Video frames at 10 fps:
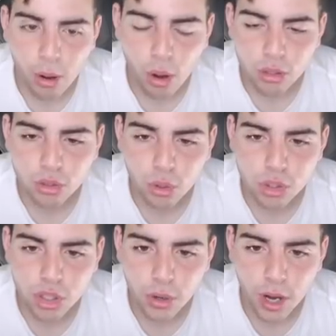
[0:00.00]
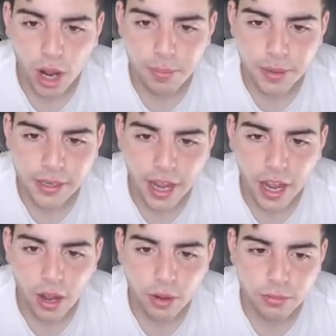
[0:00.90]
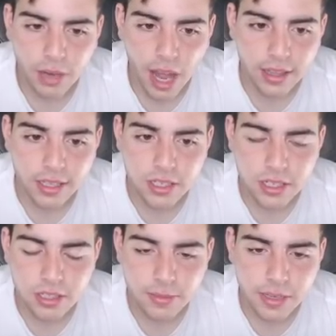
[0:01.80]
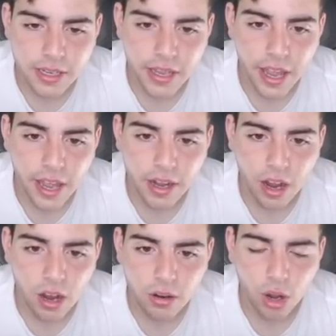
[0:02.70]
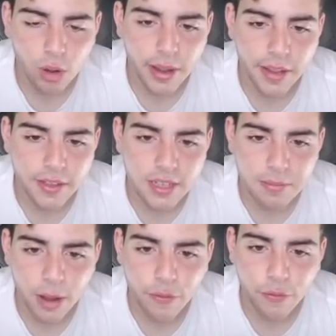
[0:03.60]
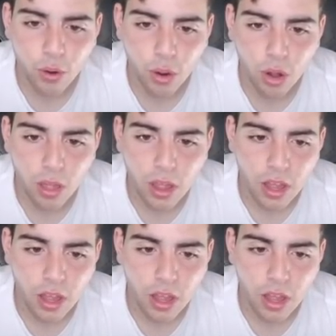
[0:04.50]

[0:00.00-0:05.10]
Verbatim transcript: Paul George going up and down, not listening to me again. I don't know, man. That's not my fault.